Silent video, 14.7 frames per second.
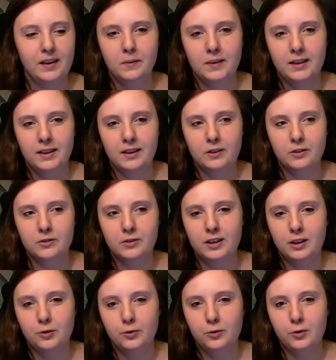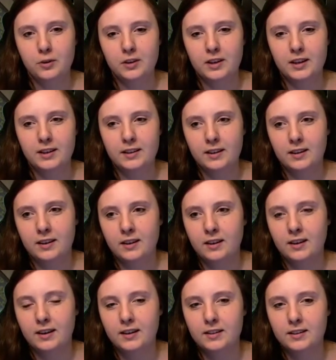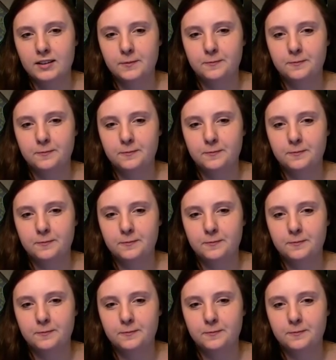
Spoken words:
Well, they can't really afford getting another light.